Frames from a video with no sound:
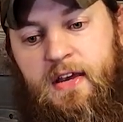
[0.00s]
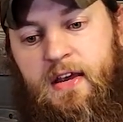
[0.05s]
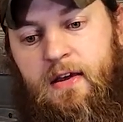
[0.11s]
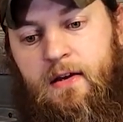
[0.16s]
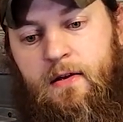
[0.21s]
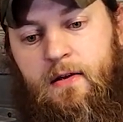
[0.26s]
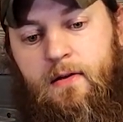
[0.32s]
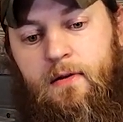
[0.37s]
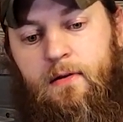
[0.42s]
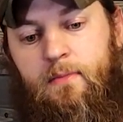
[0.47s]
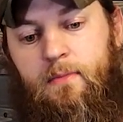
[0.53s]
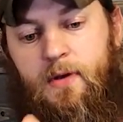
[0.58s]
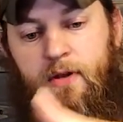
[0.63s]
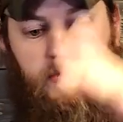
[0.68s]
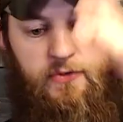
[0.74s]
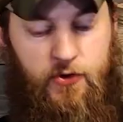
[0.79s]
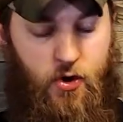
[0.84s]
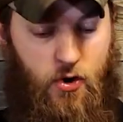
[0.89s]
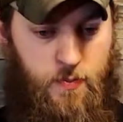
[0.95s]
a
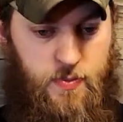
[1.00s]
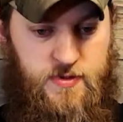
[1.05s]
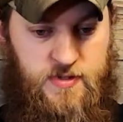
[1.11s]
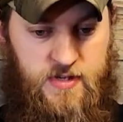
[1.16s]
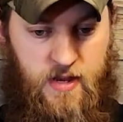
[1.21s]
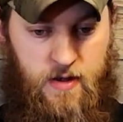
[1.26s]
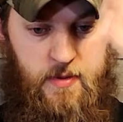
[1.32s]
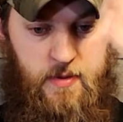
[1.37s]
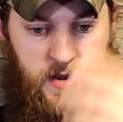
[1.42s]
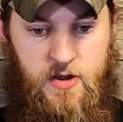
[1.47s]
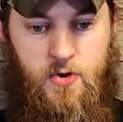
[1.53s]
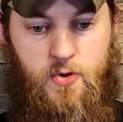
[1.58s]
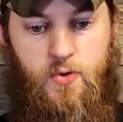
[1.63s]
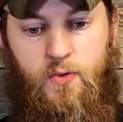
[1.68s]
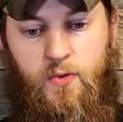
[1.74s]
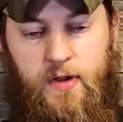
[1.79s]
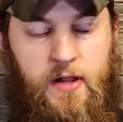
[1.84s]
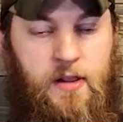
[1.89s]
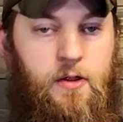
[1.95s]
mil scope is going to be
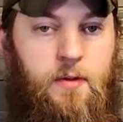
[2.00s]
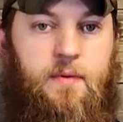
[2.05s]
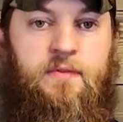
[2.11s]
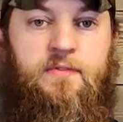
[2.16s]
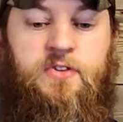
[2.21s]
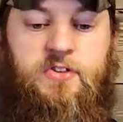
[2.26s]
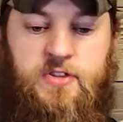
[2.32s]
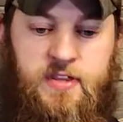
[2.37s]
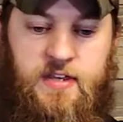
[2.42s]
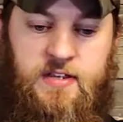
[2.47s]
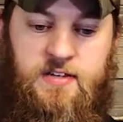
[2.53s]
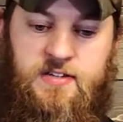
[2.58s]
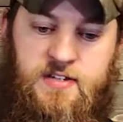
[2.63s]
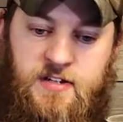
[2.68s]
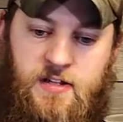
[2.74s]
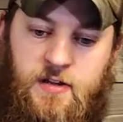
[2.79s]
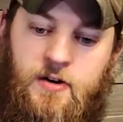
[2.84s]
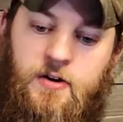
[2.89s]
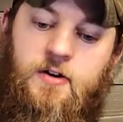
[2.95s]
new and little things
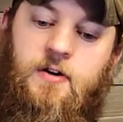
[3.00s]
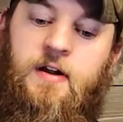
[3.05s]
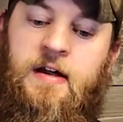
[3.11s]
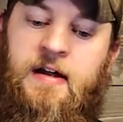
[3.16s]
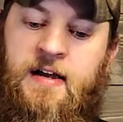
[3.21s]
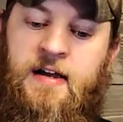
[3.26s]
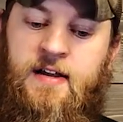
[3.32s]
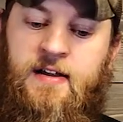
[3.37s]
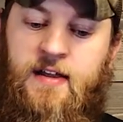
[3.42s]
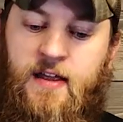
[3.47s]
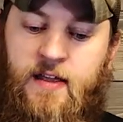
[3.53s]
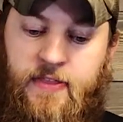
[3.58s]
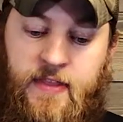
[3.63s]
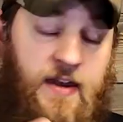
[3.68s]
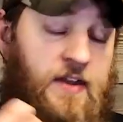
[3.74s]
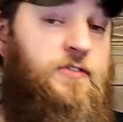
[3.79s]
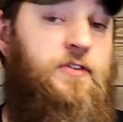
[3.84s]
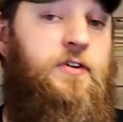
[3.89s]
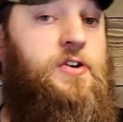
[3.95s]
to learn, and
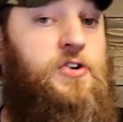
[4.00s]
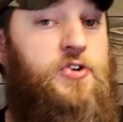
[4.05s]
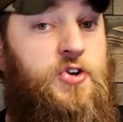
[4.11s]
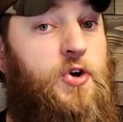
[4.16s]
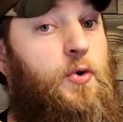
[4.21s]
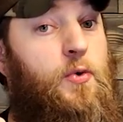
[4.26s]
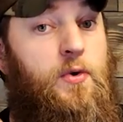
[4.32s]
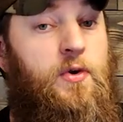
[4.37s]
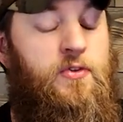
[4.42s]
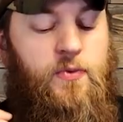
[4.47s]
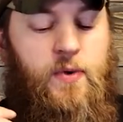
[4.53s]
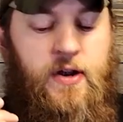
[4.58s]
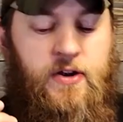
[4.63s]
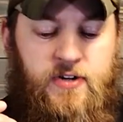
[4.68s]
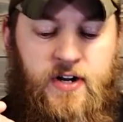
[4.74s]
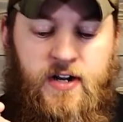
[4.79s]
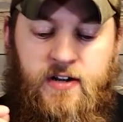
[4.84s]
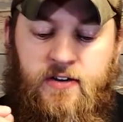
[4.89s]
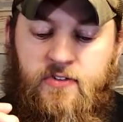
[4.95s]
that has already showed, because when I
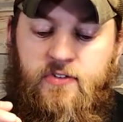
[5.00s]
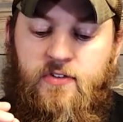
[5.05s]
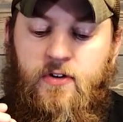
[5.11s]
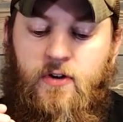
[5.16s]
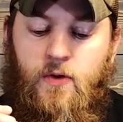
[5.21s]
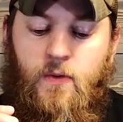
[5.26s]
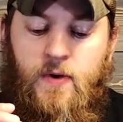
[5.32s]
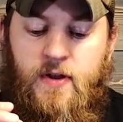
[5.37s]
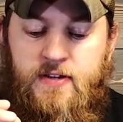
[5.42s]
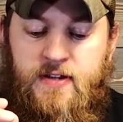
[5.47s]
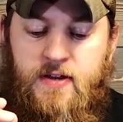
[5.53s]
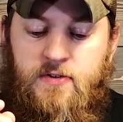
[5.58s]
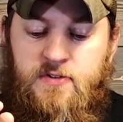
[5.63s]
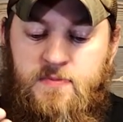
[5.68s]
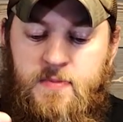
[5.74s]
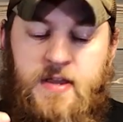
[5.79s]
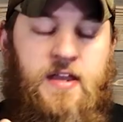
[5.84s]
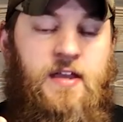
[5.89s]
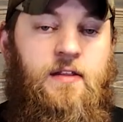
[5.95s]
tried to zero it I
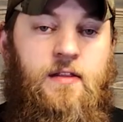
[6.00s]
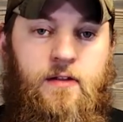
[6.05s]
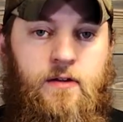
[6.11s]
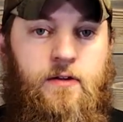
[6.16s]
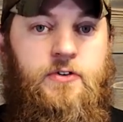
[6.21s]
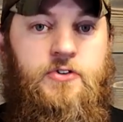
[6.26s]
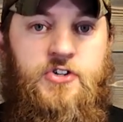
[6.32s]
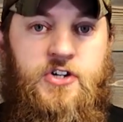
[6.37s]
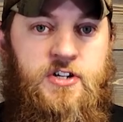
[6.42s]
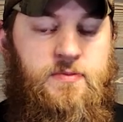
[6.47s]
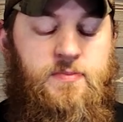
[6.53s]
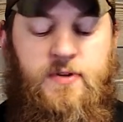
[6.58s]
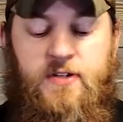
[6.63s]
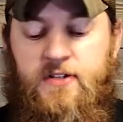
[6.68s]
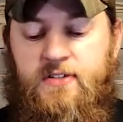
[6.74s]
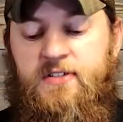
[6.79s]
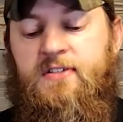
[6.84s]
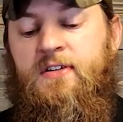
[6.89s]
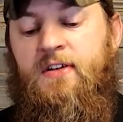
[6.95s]
was making little
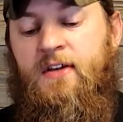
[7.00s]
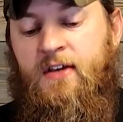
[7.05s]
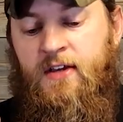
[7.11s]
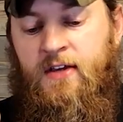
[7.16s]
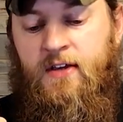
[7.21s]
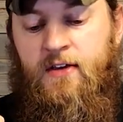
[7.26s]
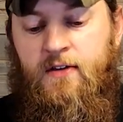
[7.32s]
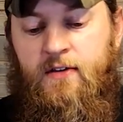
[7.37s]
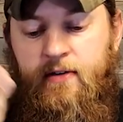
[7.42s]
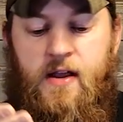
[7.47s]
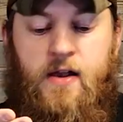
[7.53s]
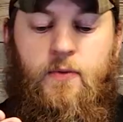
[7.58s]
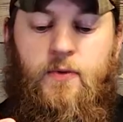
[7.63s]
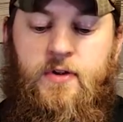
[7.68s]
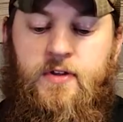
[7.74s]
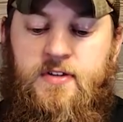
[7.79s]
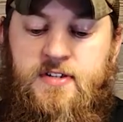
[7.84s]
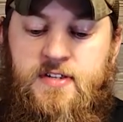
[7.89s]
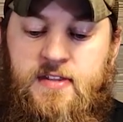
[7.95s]
adjustments, not
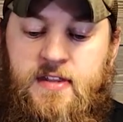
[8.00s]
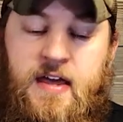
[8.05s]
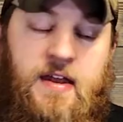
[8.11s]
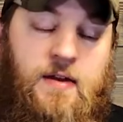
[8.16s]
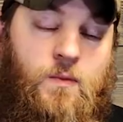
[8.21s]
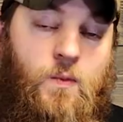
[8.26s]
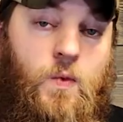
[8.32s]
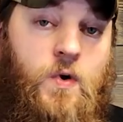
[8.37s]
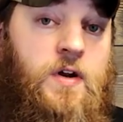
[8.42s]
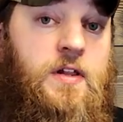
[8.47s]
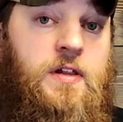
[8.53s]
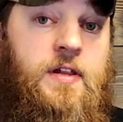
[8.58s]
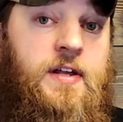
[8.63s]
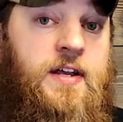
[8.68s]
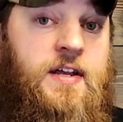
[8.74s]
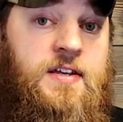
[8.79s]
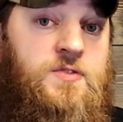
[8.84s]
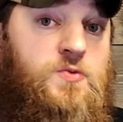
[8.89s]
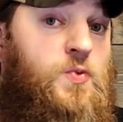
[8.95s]
realizing that one
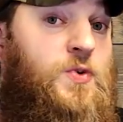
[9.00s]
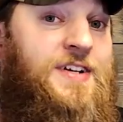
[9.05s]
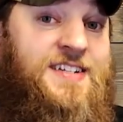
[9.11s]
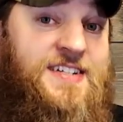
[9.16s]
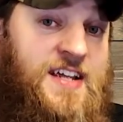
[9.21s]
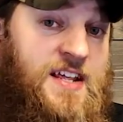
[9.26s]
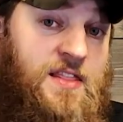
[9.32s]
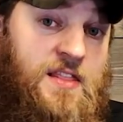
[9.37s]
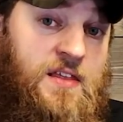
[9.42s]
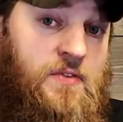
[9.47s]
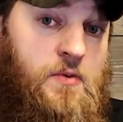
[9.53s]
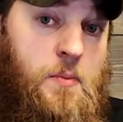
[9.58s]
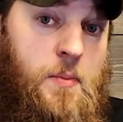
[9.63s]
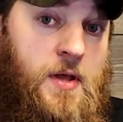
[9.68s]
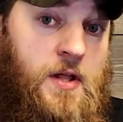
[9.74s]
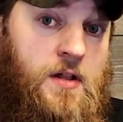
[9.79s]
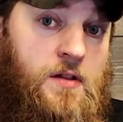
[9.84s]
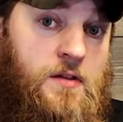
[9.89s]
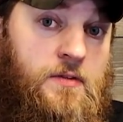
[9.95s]
click is 1/10 of a
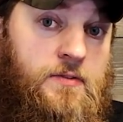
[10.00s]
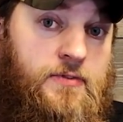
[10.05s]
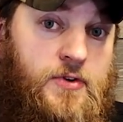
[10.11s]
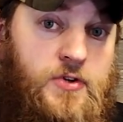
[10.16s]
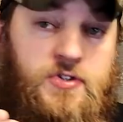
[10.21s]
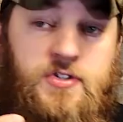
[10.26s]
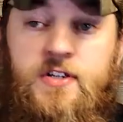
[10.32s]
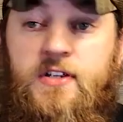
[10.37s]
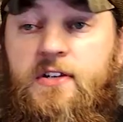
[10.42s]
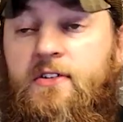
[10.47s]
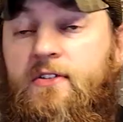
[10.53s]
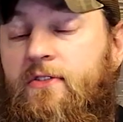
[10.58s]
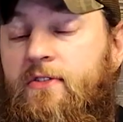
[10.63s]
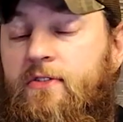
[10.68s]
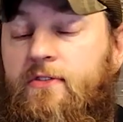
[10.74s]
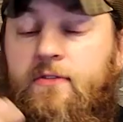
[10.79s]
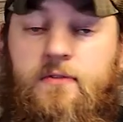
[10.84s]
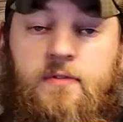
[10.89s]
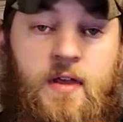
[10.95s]
mil
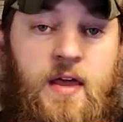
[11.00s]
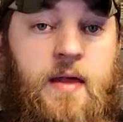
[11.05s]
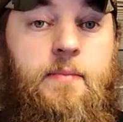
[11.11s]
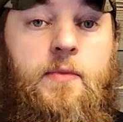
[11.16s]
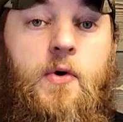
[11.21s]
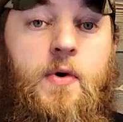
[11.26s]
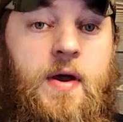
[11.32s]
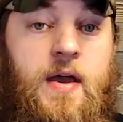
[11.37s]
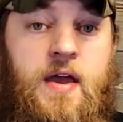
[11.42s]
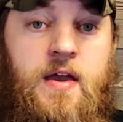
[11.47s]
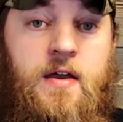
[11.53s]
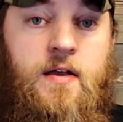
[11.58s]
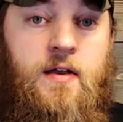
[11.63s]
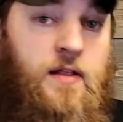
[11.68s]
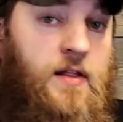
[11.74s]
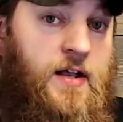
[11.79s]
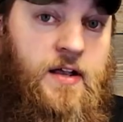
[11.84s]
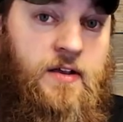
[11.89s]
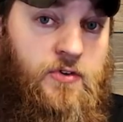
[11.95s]
versus MOA a
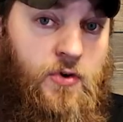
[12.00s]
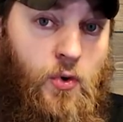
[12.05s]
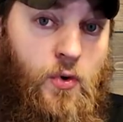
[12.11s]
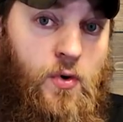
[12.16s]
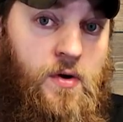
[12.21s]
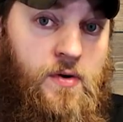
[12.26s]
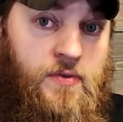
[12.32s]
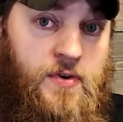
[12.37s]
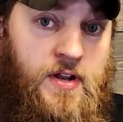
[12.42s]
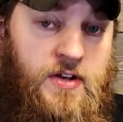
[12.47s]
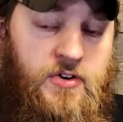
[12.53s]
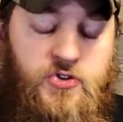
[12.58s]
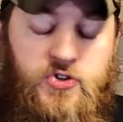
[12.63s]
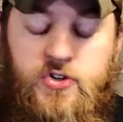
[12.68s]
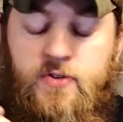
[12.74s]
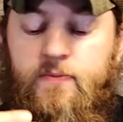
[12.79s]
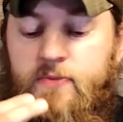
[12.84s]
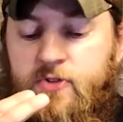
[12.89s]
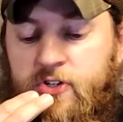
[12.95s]
click is 1/4 of an
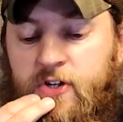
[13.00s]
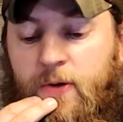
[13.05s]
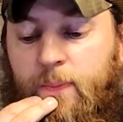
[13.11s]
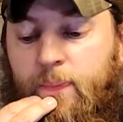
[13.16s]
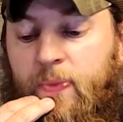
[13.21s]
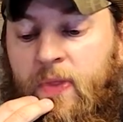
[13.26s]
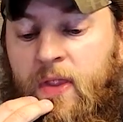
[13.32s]
inch. So